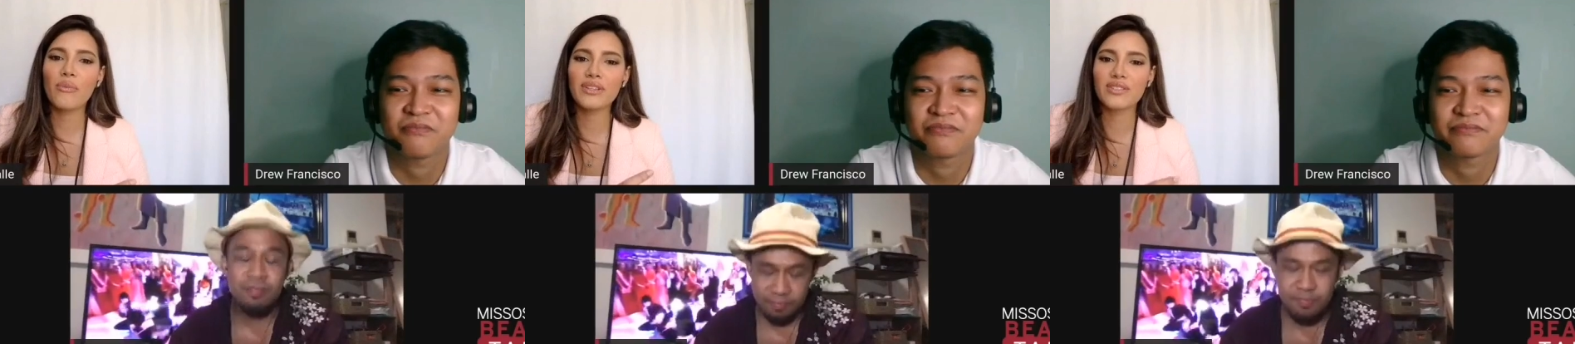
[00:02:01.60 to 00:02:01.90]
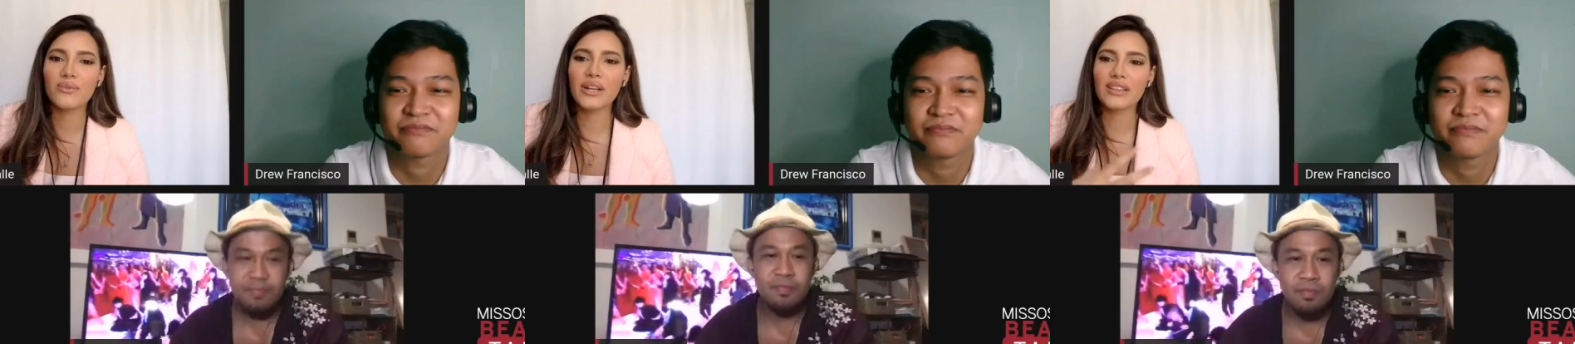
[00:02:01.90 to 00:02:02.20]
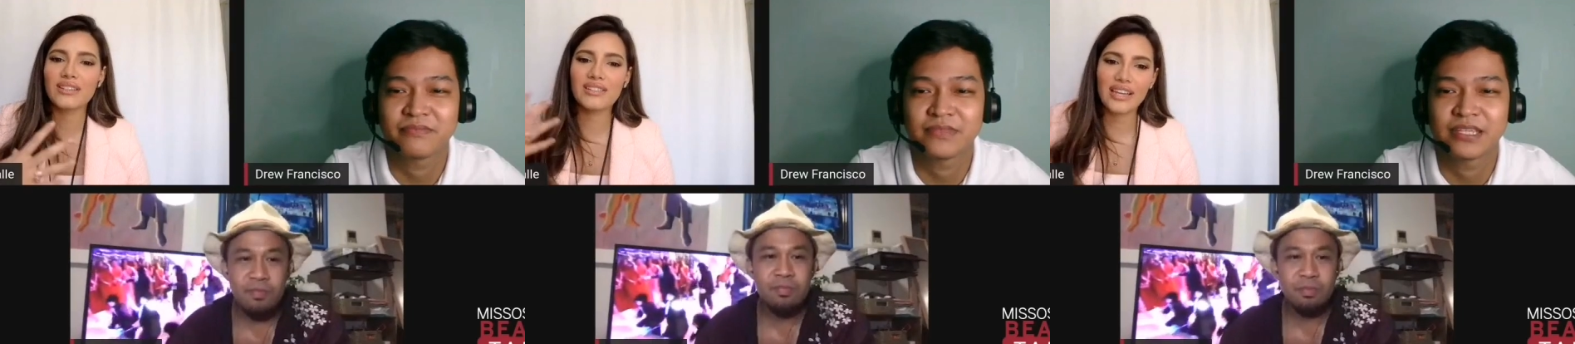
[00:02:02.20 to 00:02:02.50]
Speaker 1: moment to
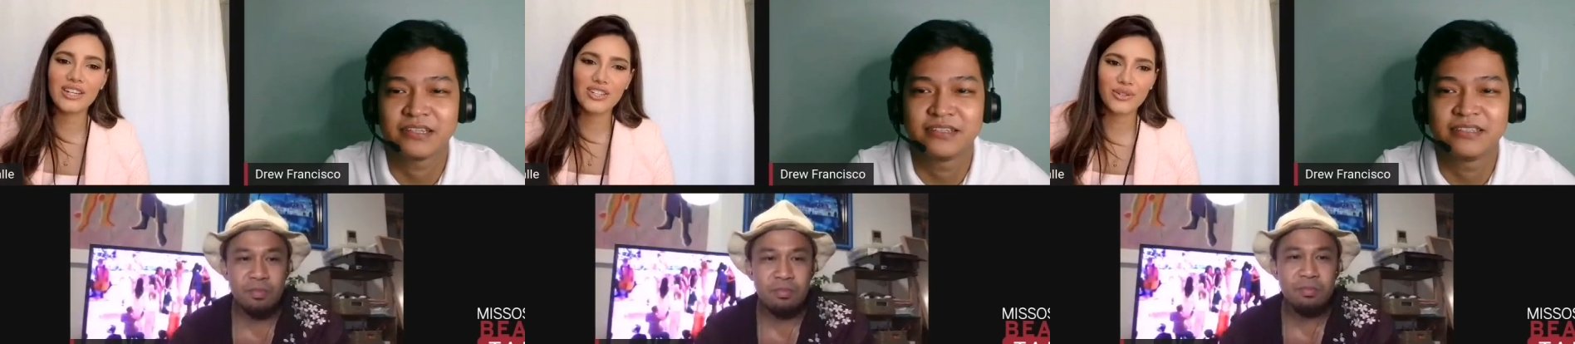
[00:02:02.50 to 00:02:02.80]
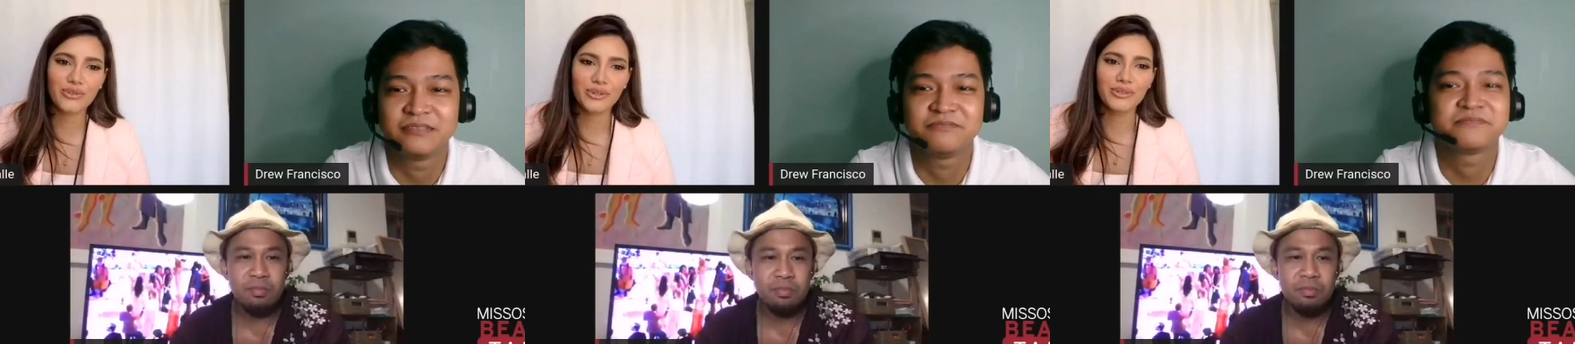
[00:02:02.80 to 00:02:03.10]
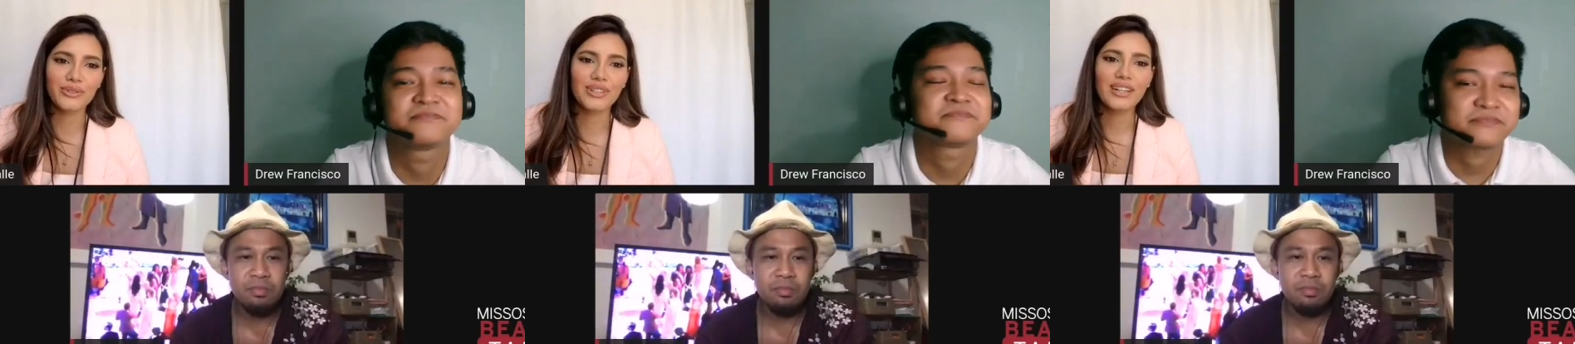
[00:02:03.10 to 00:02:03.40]
when the stage
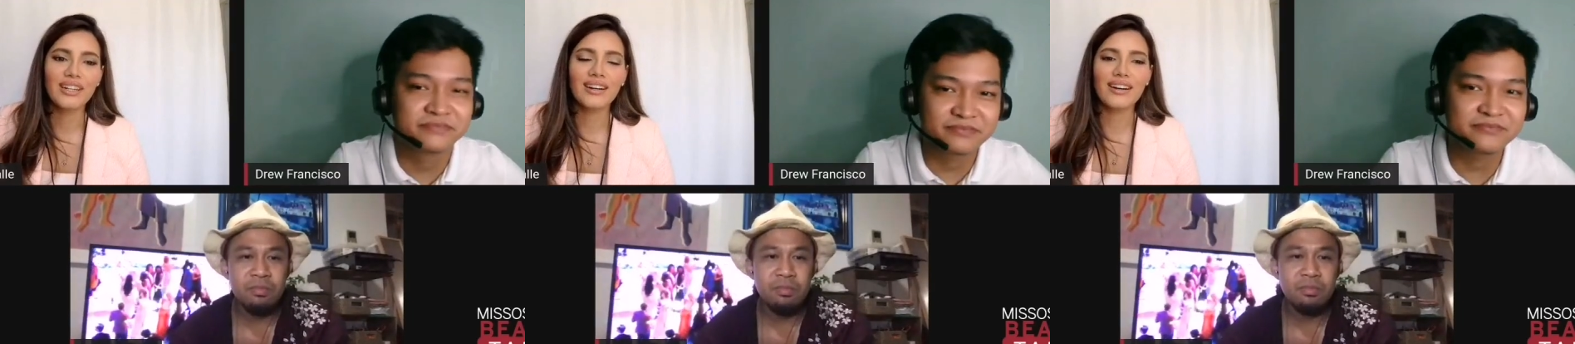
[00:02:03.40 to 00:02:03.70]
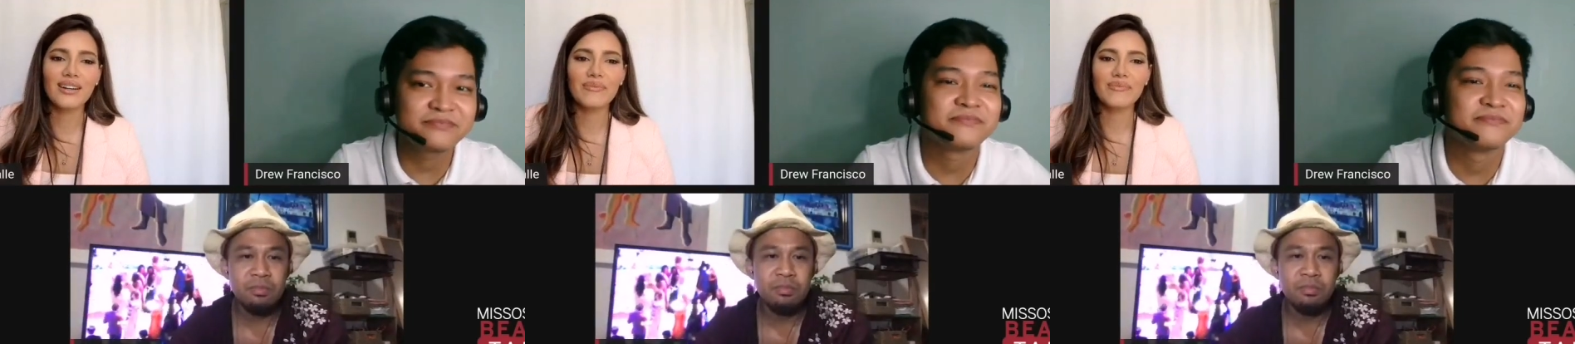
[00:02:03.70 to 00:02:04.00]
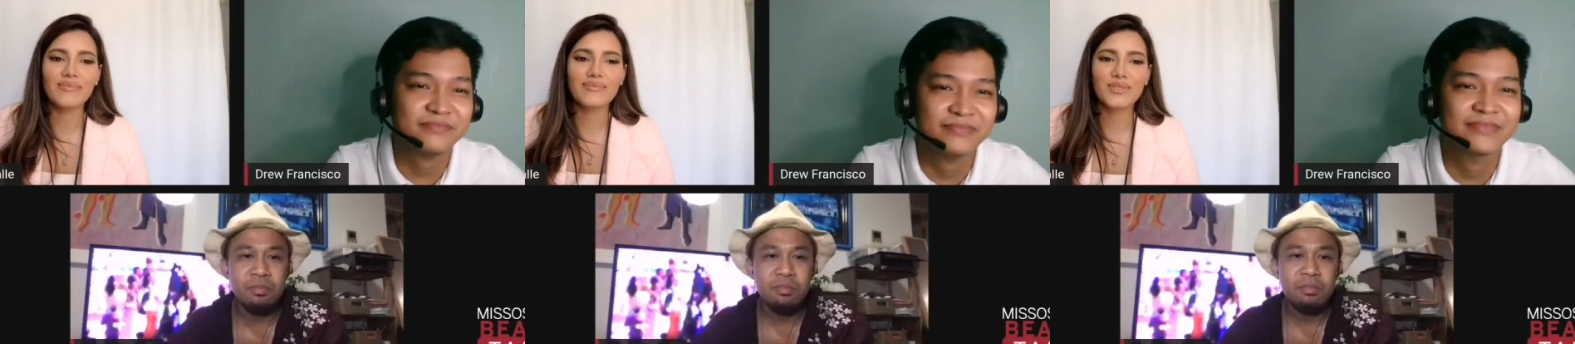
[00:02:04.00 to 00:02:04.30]
crew
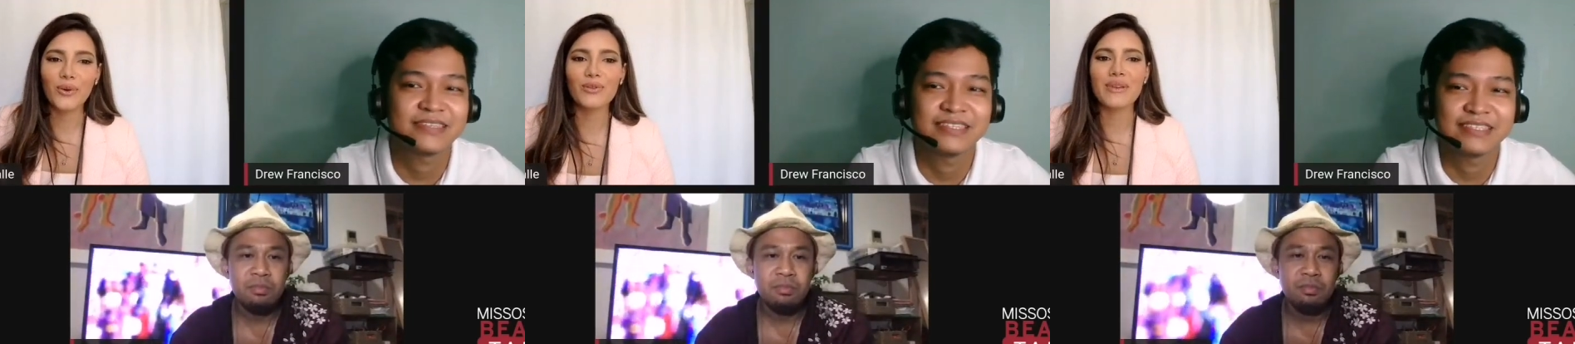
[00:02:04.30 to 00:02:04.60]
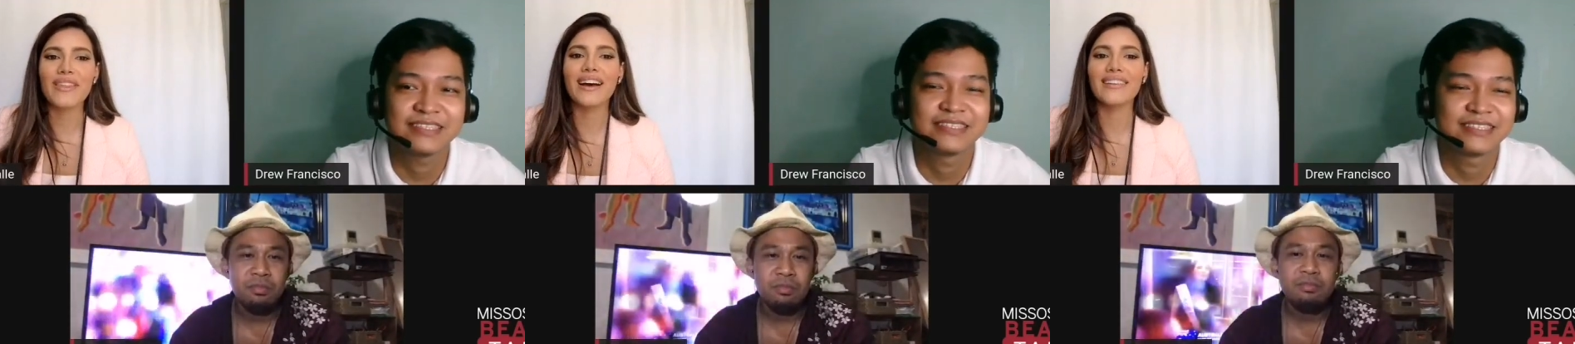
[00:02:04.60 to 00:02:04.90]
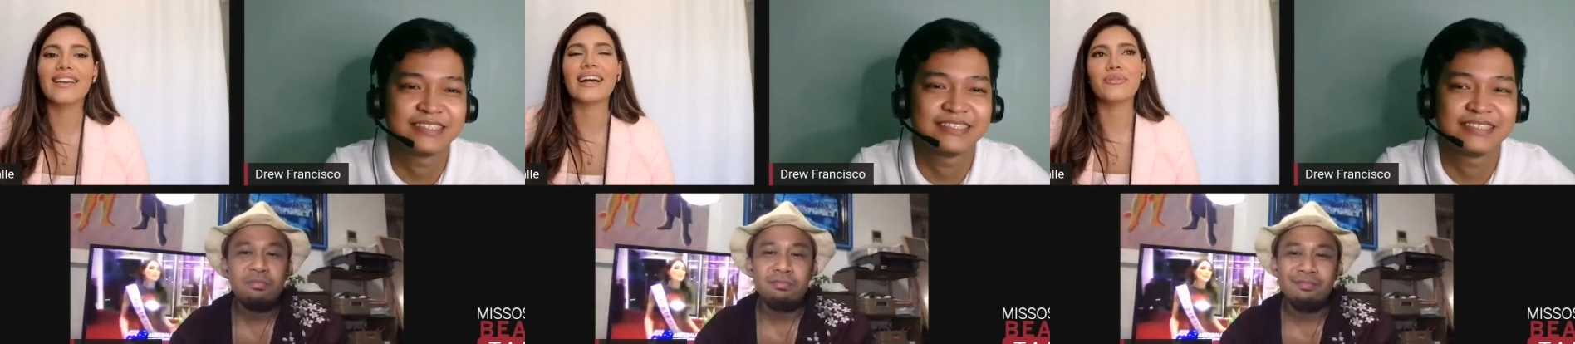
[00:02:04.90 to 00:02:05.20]
told me
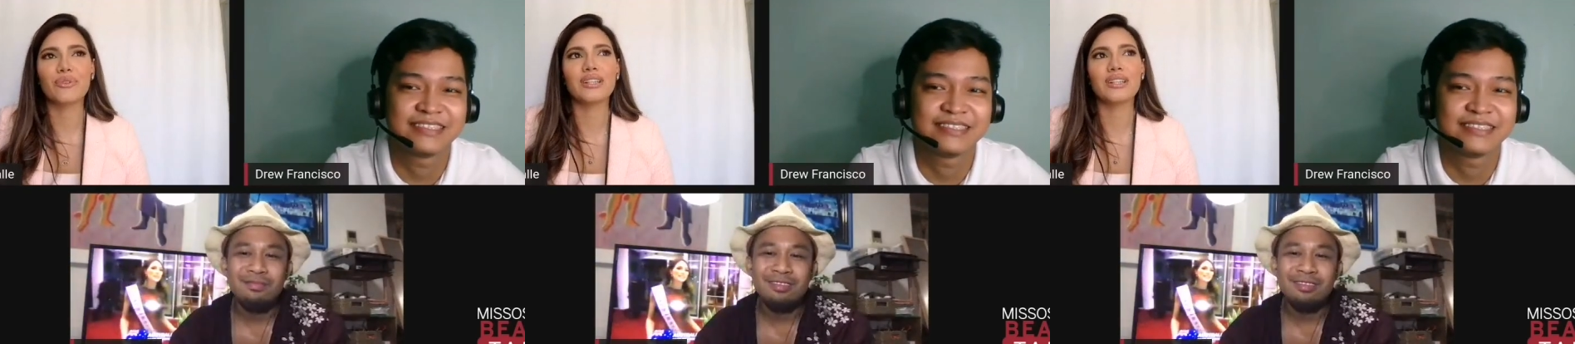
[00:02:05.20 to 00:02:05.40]
that. Like,